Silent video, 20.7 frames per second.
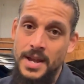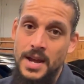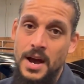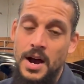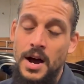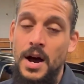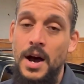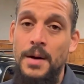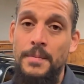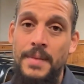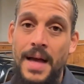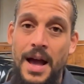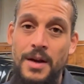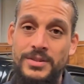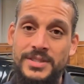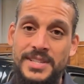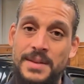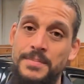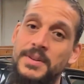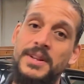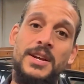I was
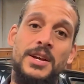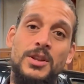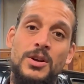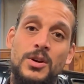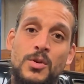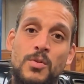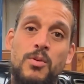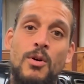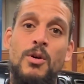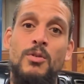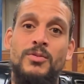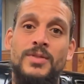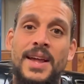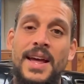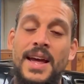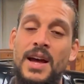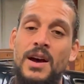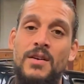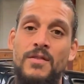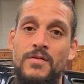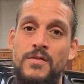able to get a quote
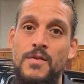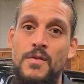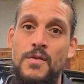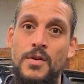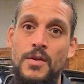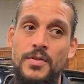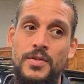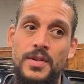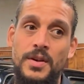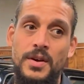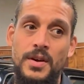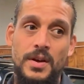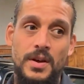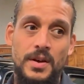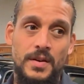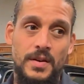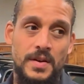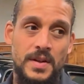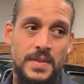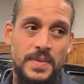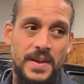down for
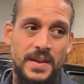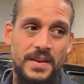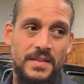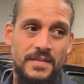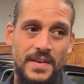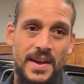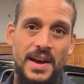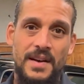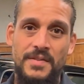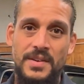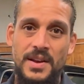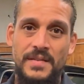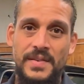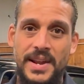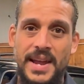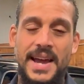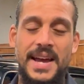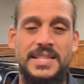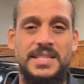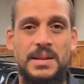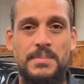the, I think the valve cover
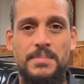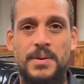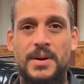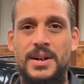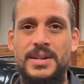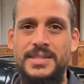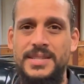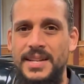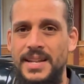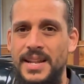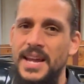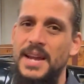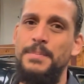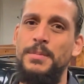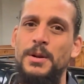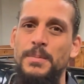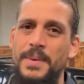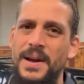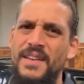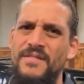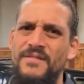gasket, parts and labor,
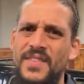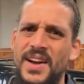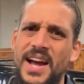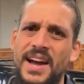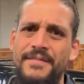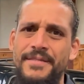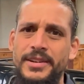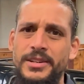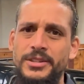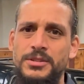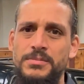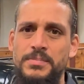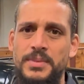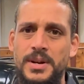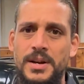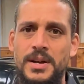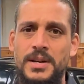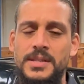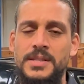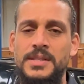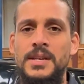about 500
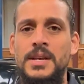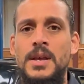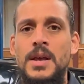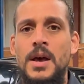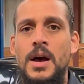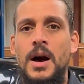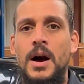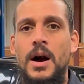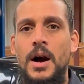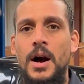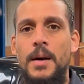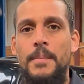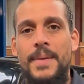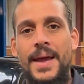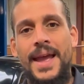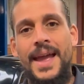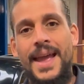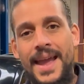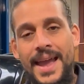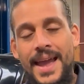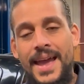bucks.
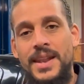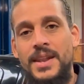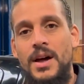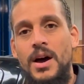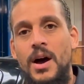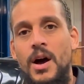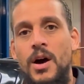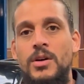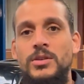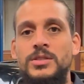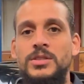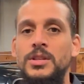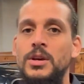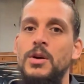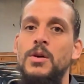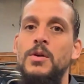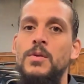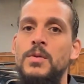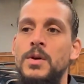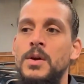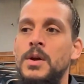And
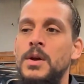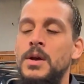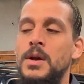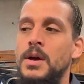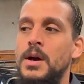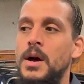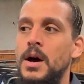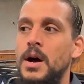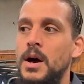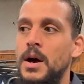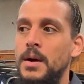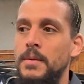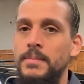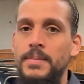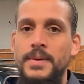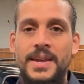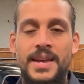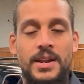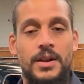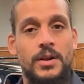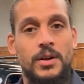also
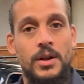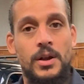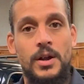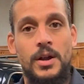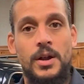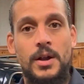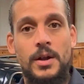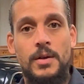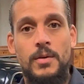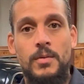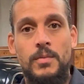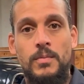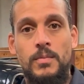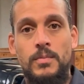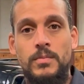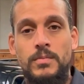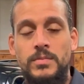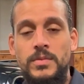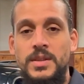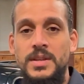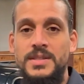get her
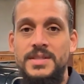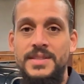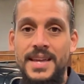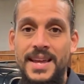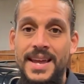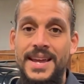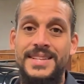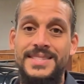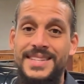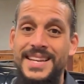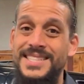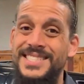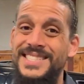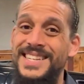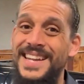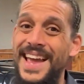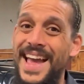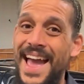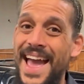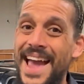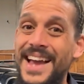the things that she
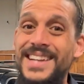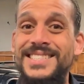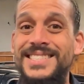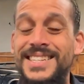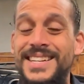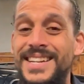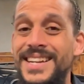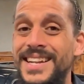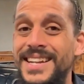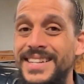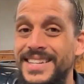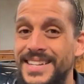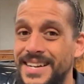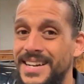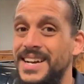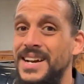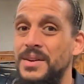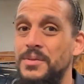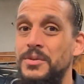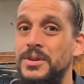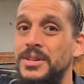actually needs
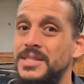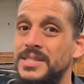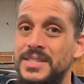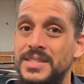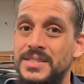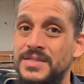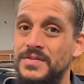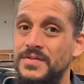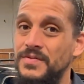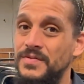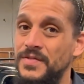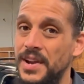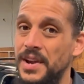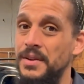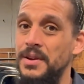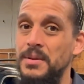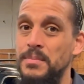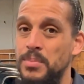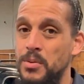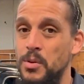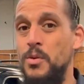done, which is very
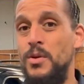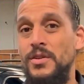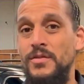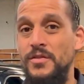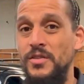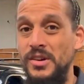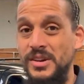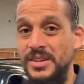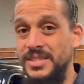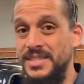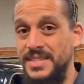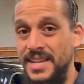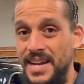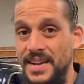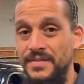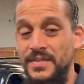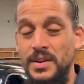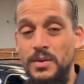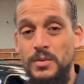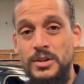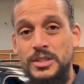important for her
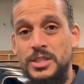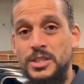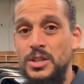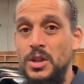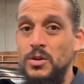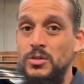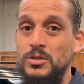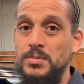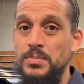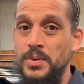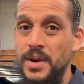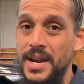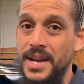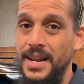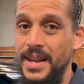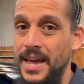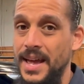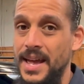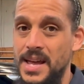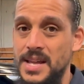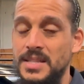safety, which is those brake
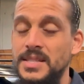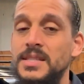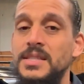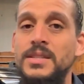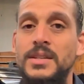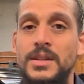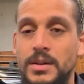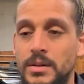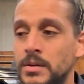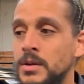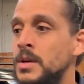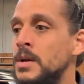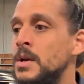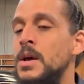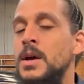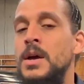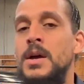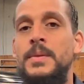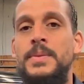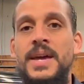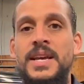lines. So
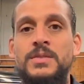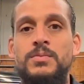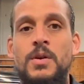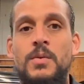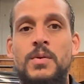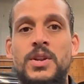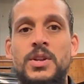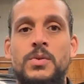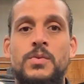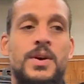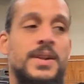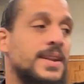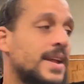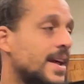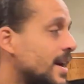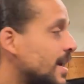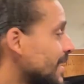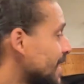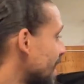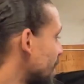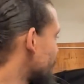that's what we're doing
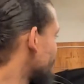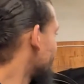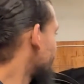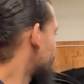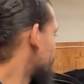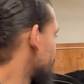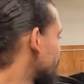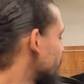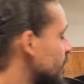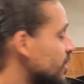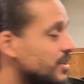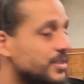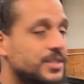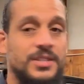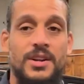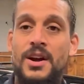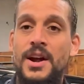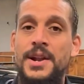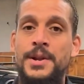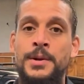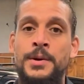now. I got Raphael
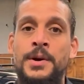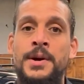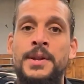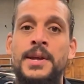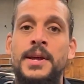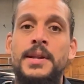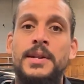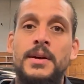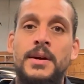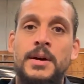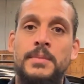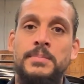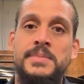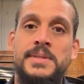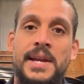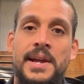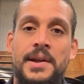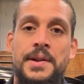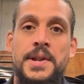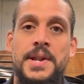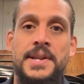starting on it,
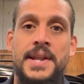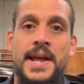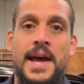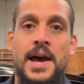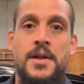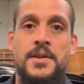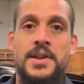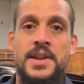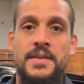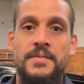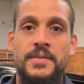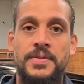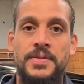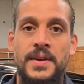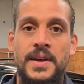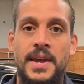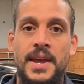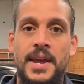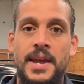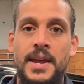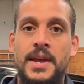tearing it down and
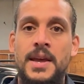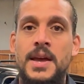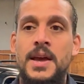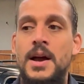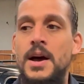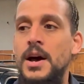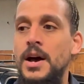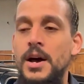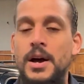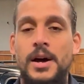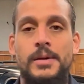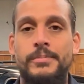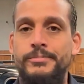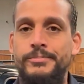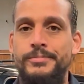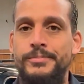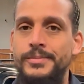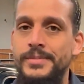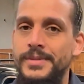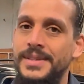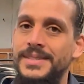everything. Because
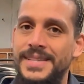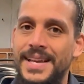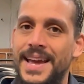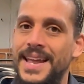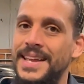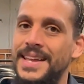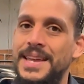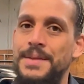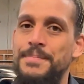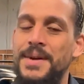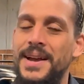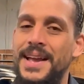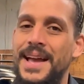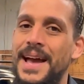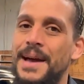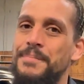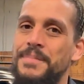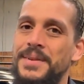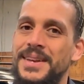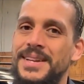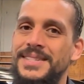I got to keep my guy
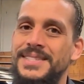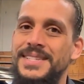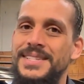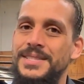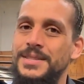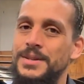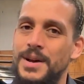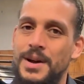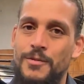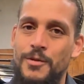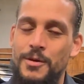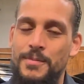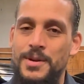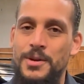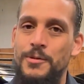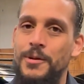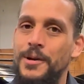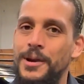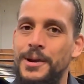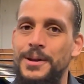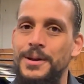busy, so I won't be
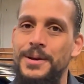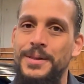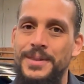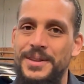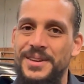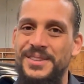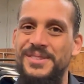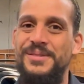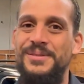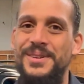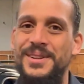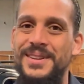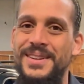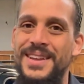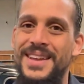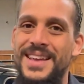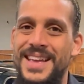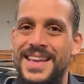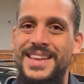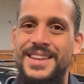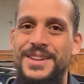working on this one.
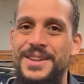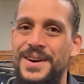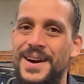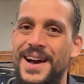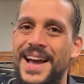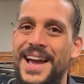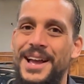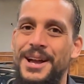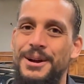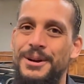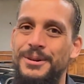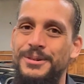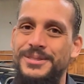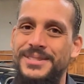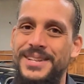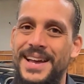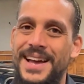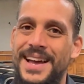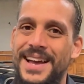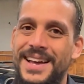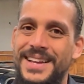You know how it goes,
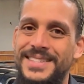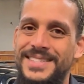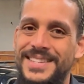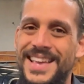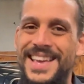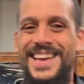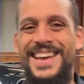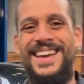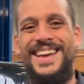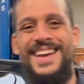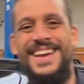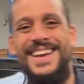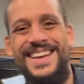guys. Right.